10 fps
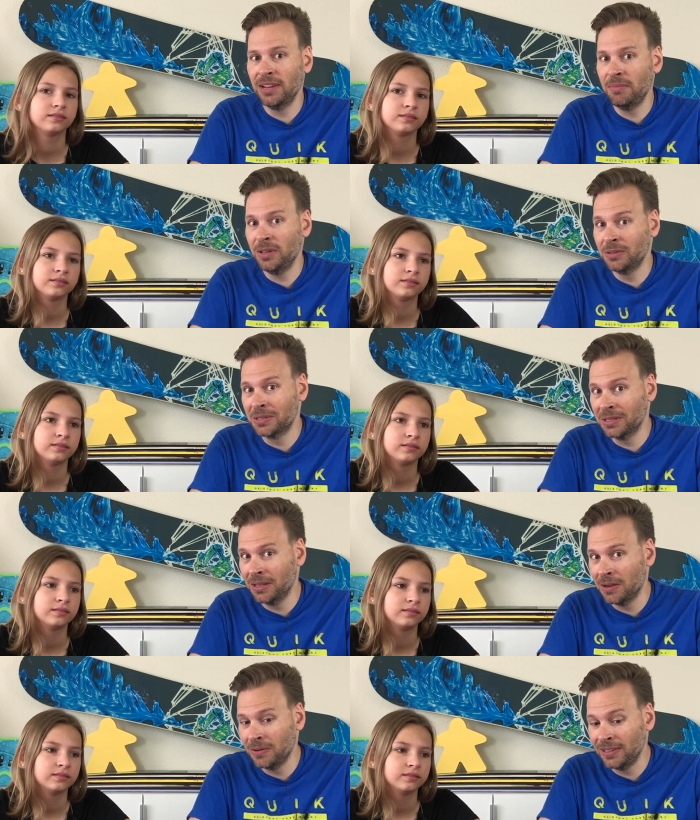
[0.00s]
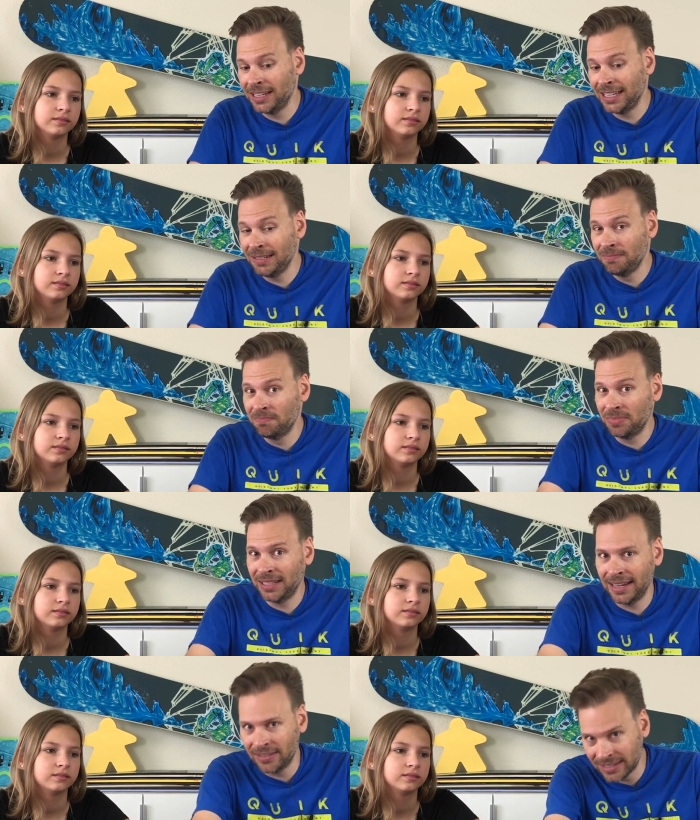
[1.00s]
Speaker 1: maybe you slowly
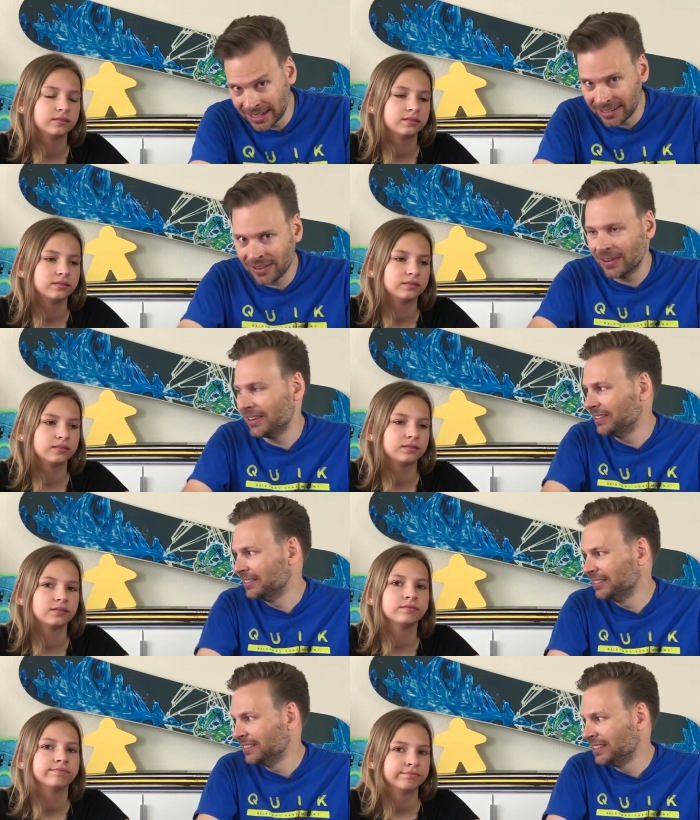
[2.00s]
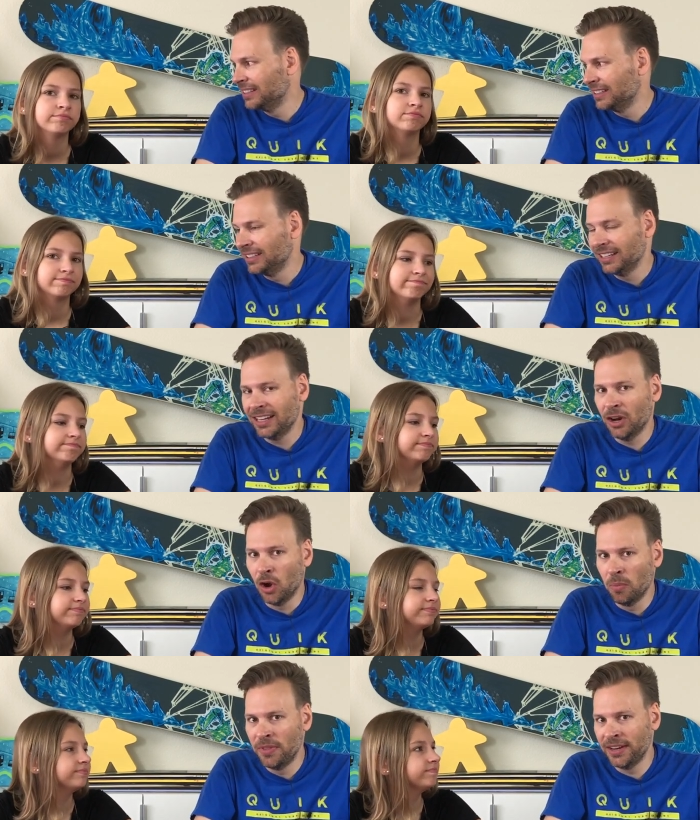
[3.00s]
play your team card and
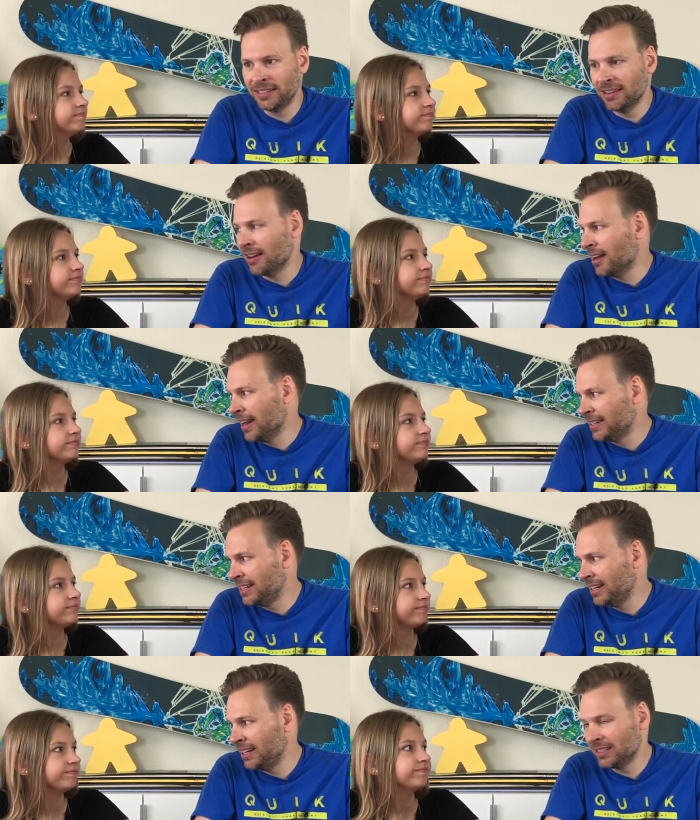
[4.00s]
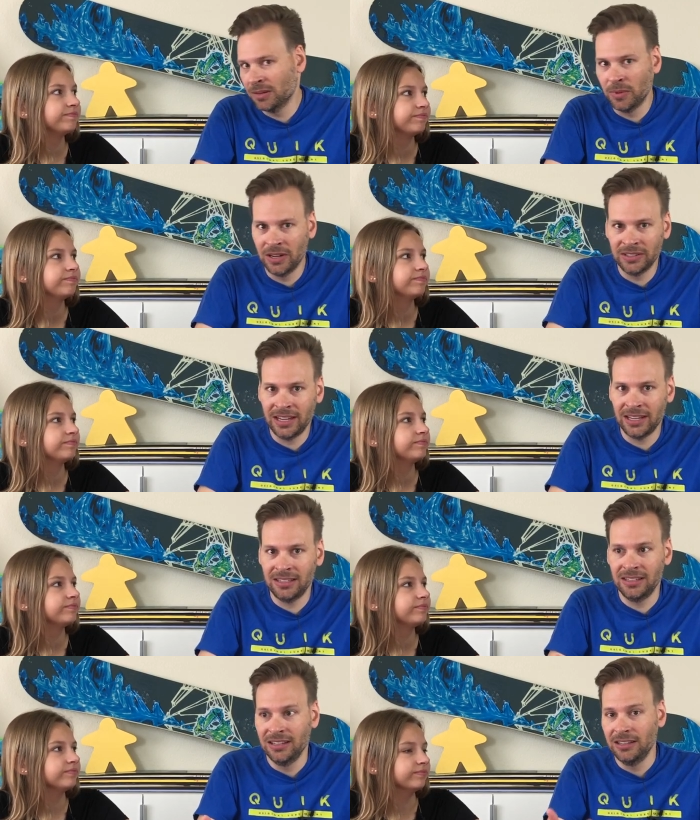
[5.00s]
hope that it's not a high teen and someone else
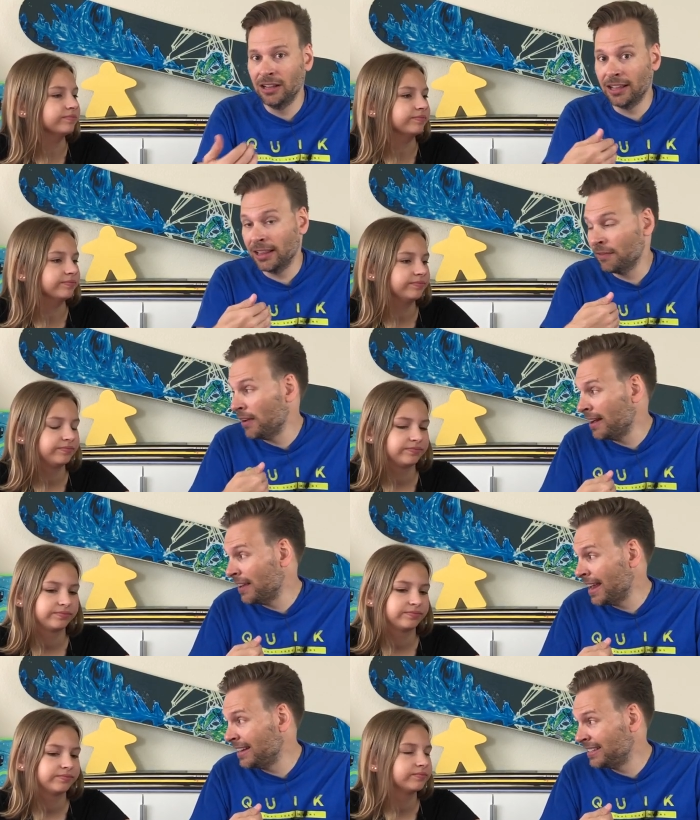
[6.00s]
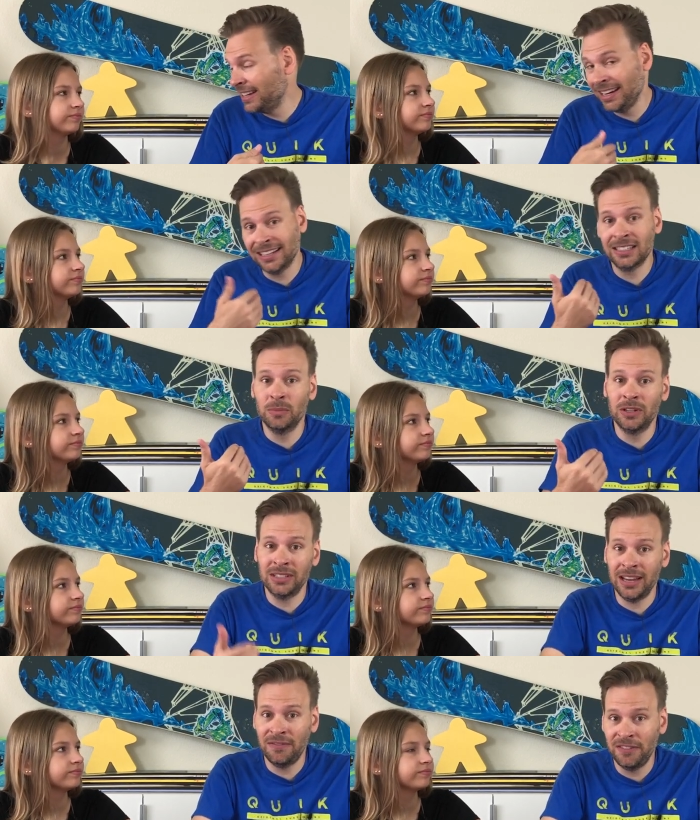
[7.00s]
has mm-hmm. like, like if I had 18 and someone
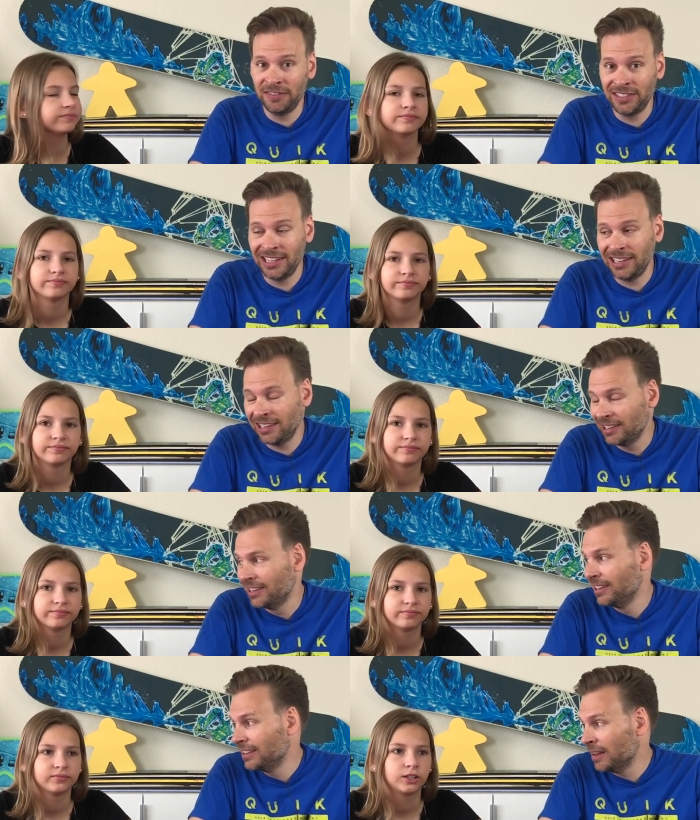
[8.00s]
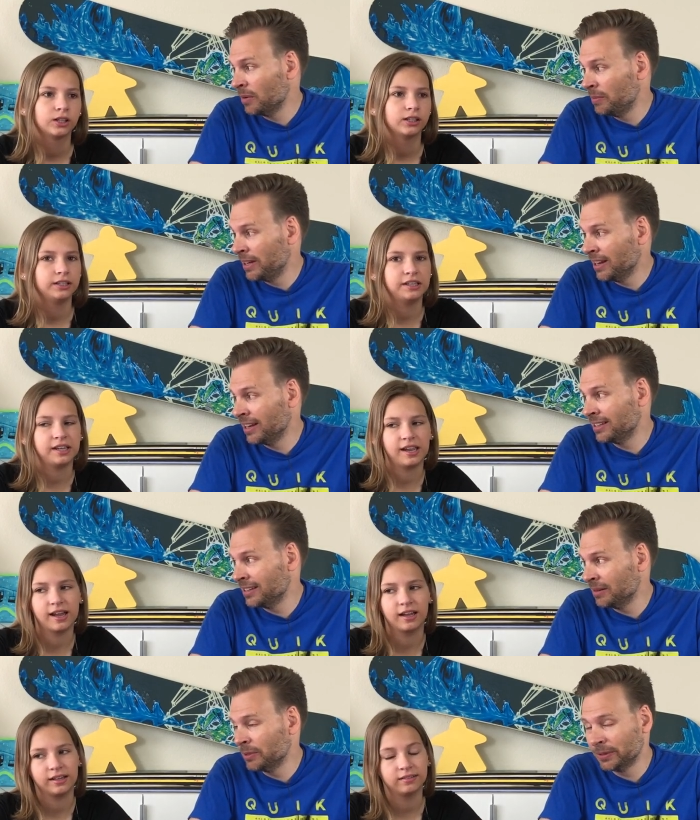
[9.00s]
else had 15 that would be kind of
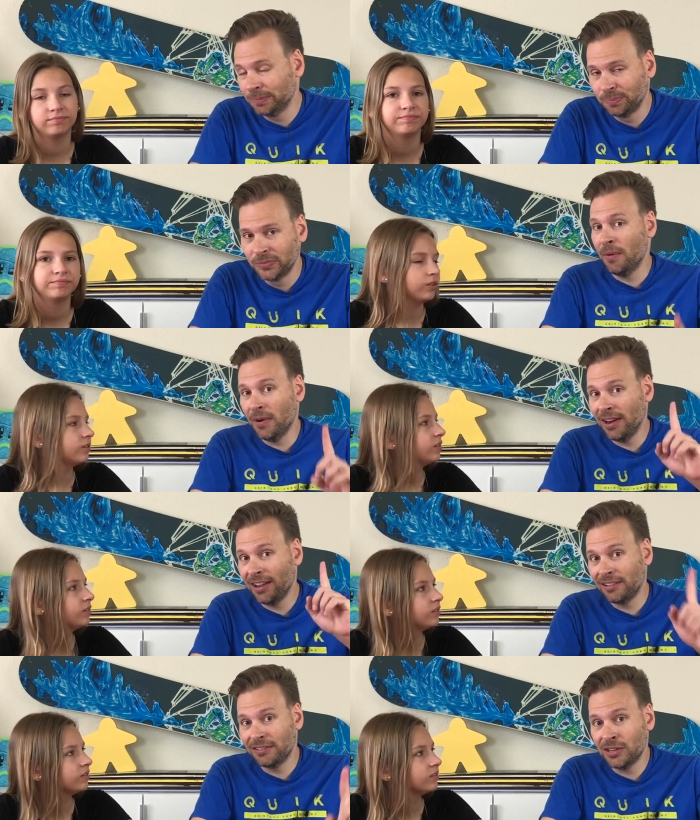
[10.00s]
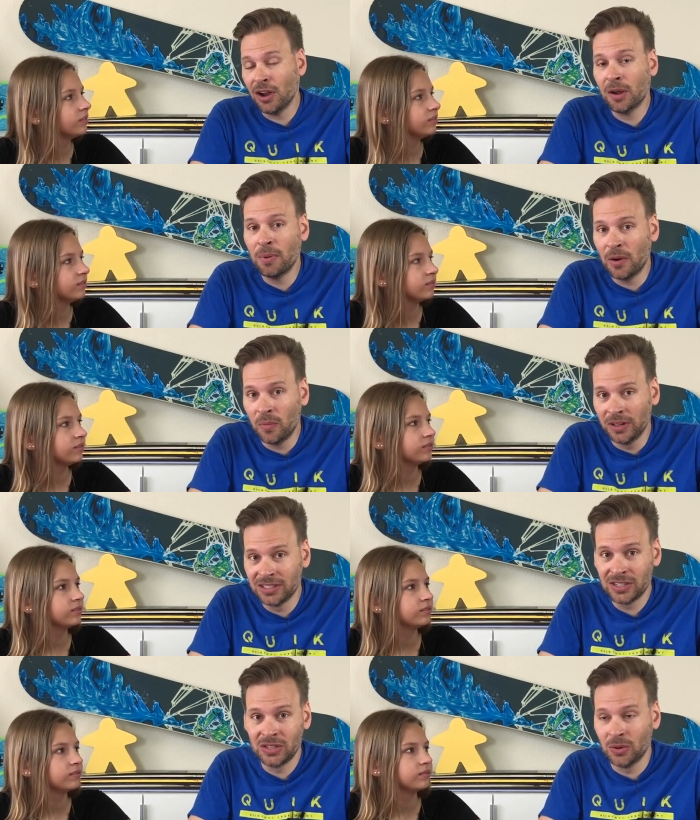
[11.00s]
yeah. terrible. I want to talk about one
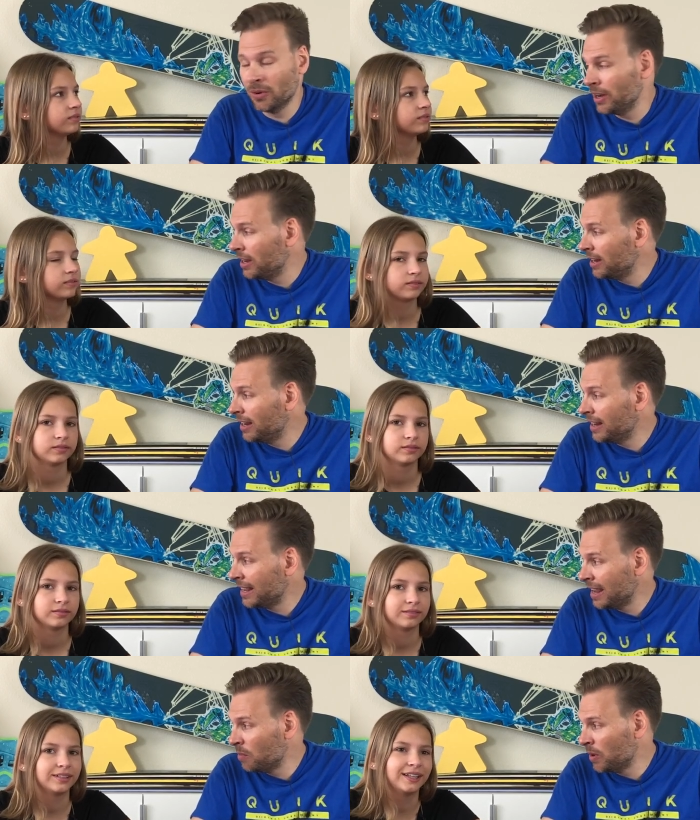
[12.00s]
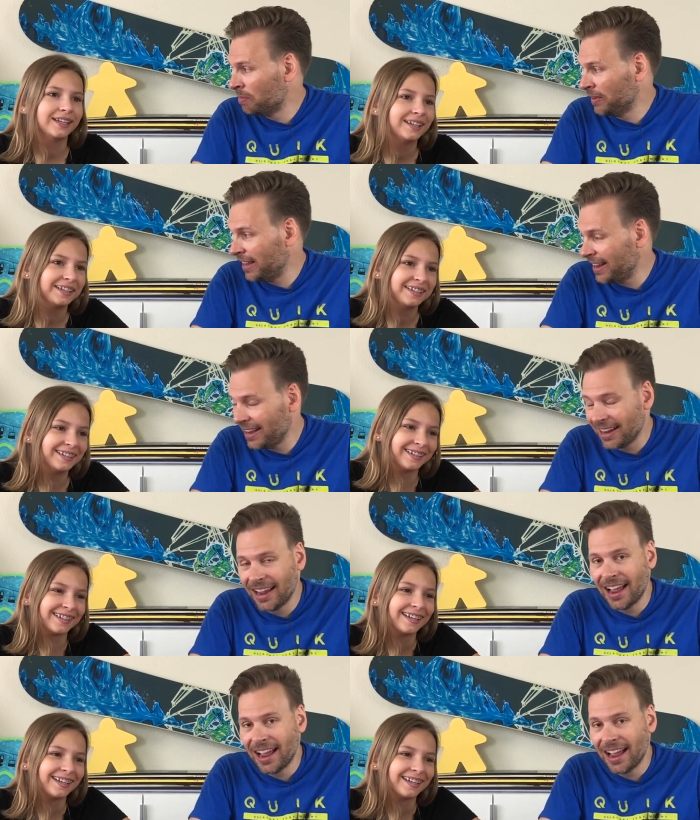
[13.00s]
story in, in a game we played.